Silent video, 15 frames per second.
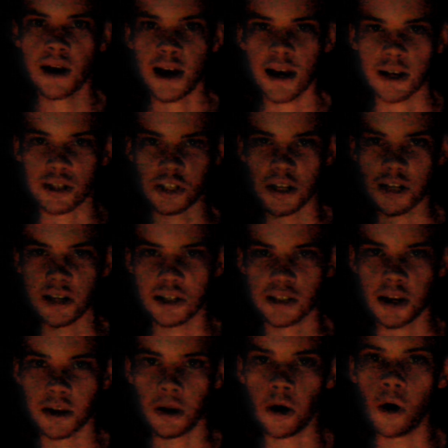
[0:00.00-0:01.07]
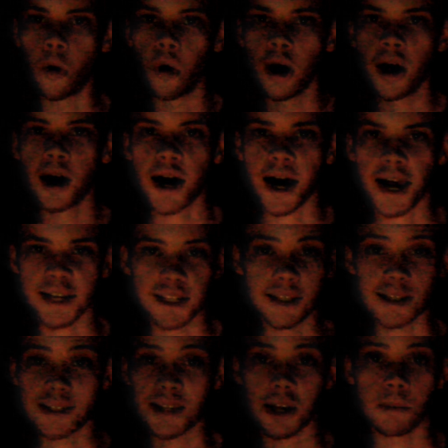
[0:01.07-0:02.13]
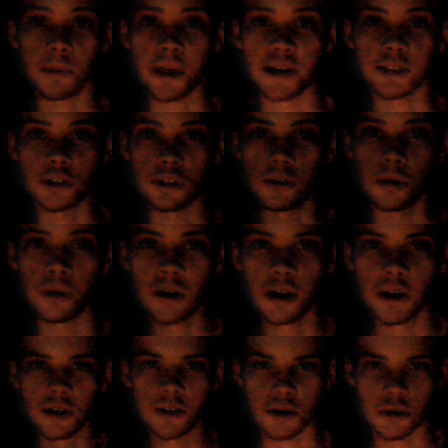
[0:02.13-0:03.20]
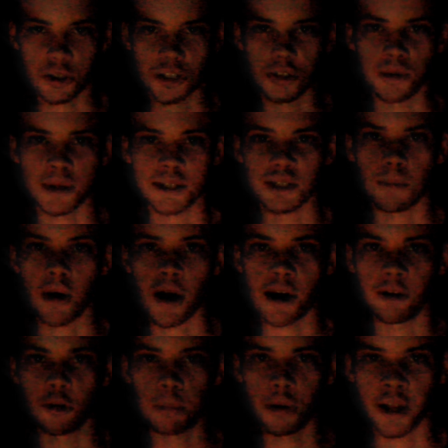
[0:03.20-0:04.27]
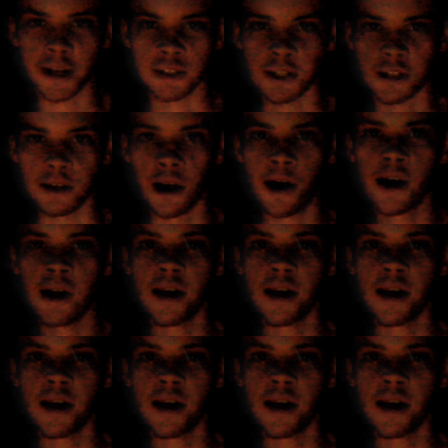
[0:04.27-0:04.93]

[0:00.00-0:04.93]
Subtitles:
And Sheeta said, oh, I did the same thing too, so she drinks a bottle of plankton,